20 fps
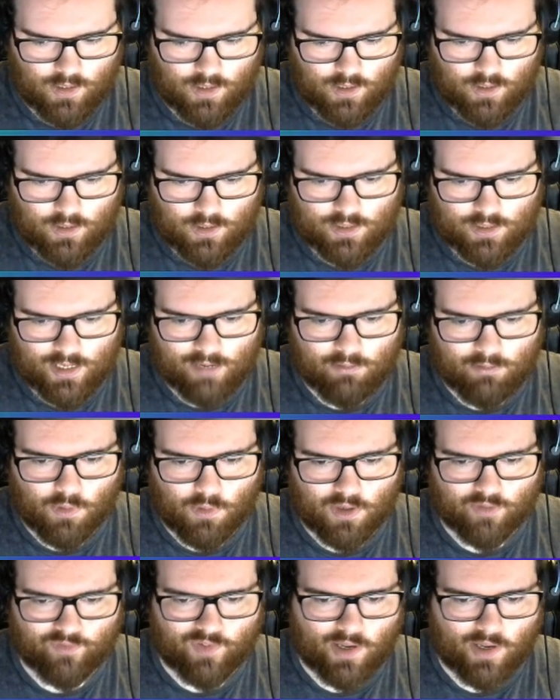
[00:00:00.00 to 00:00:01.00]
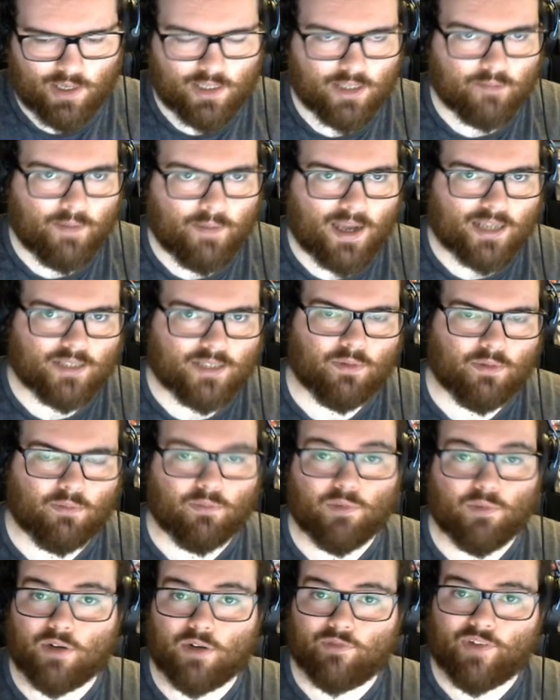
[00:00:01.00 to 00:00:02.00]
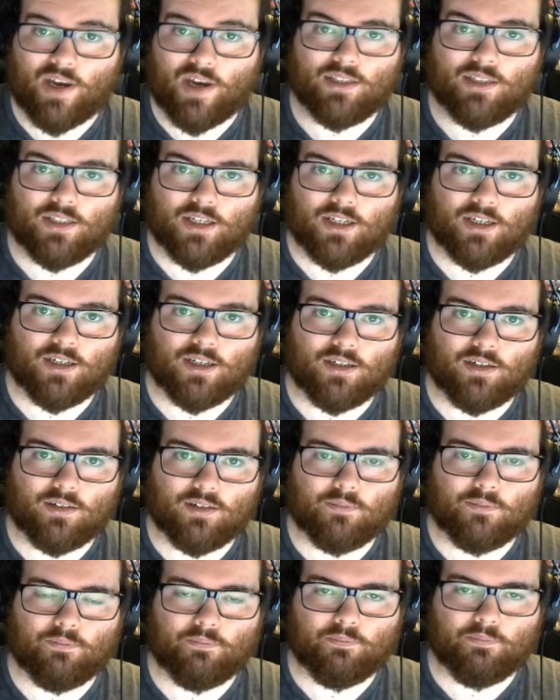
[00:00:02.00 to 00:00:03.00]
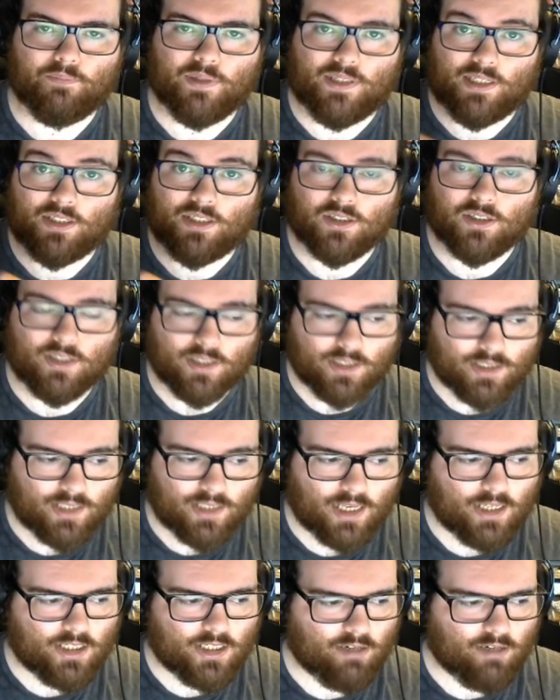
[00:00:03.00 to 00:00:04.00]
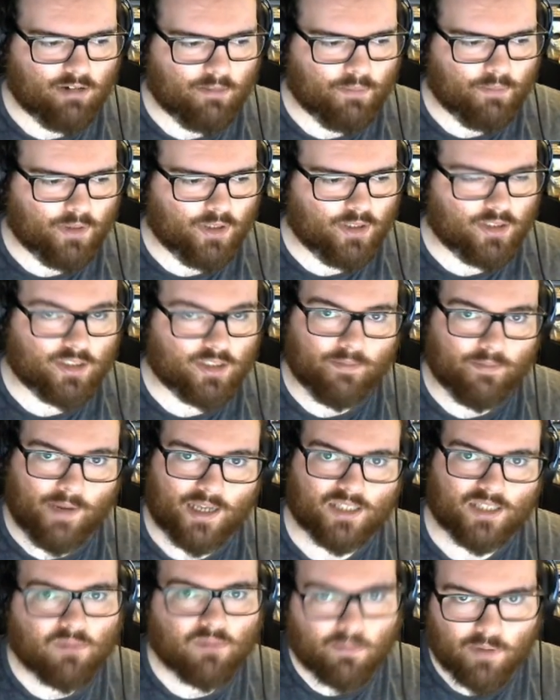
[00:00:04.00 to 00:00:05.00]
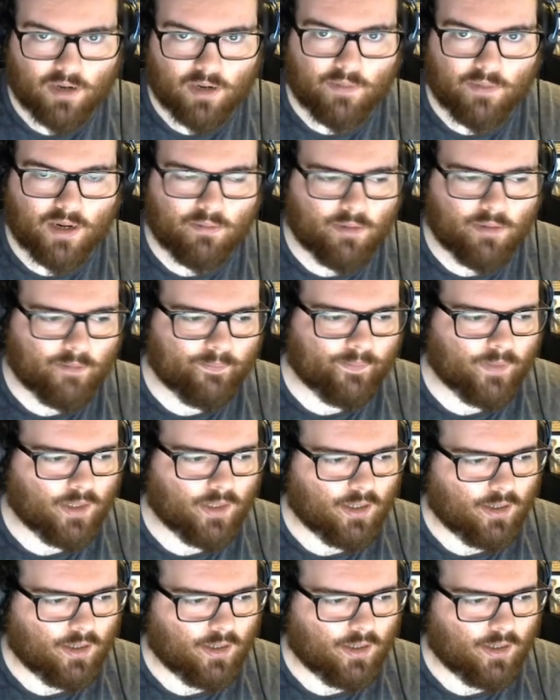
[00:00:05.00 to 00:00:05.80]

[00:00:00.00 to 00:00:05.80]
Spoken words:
So now we want to find the maximum, we want to find the positions of the stationary points, the maximum and the minimum.